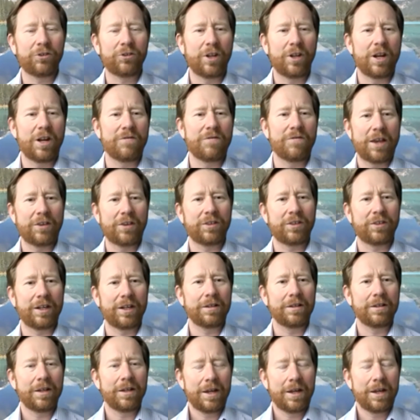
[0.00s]
in
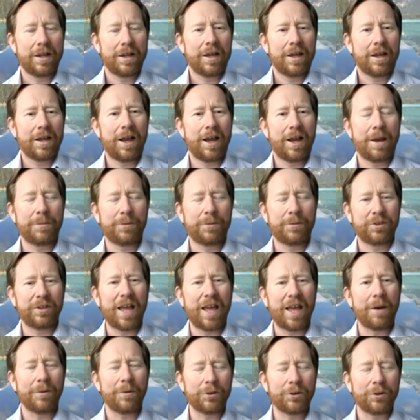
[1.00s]
investing. So
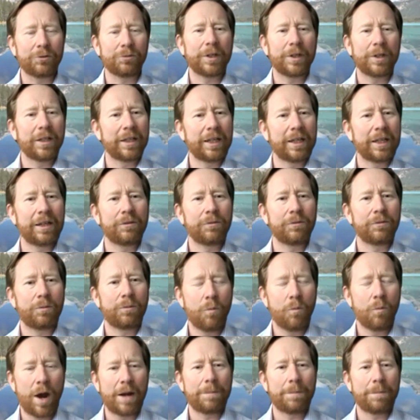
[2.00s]
that was really
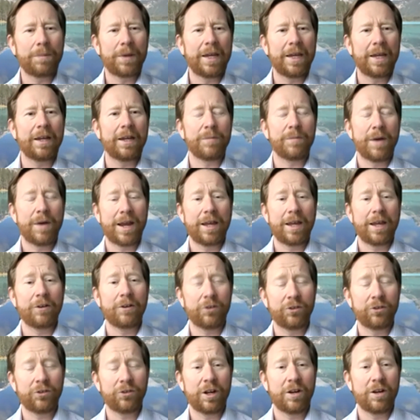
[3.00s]
what piqued my
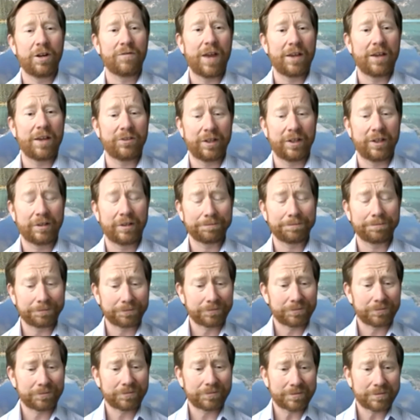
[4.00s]
interest in investing.
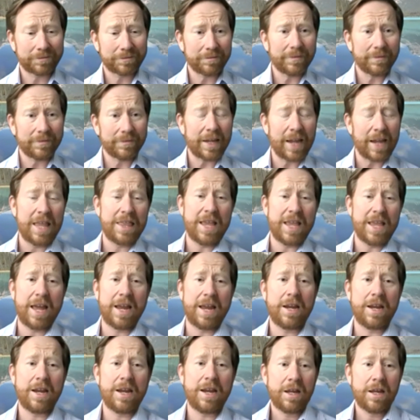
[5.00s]
And
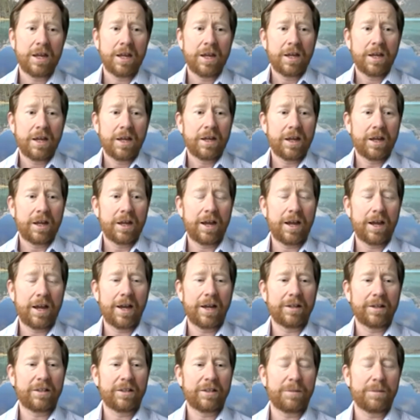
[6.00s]
then
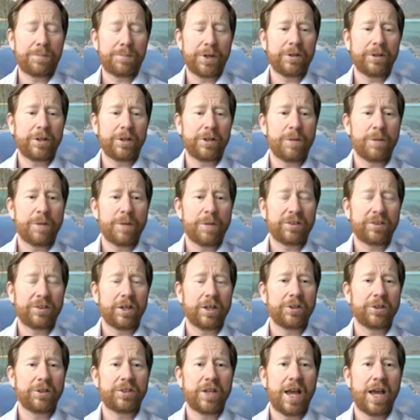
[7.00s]
to build out my
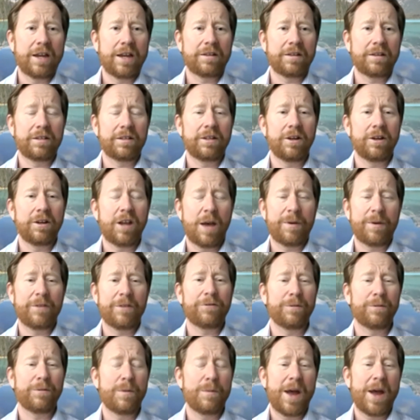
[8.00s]
skill sets, coming
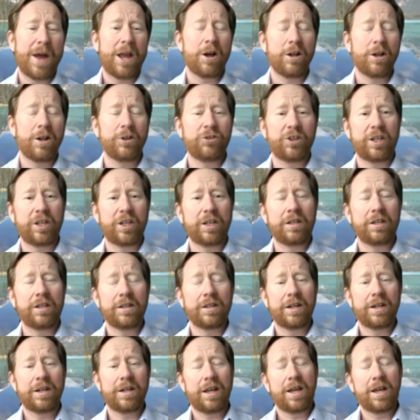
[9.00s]
from a biology
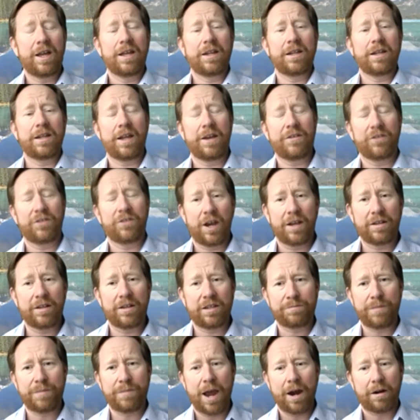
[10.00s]
and life
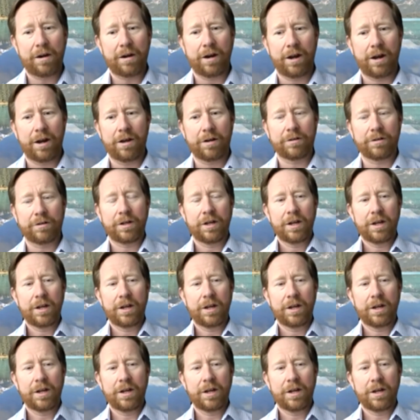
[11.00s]
sciences background,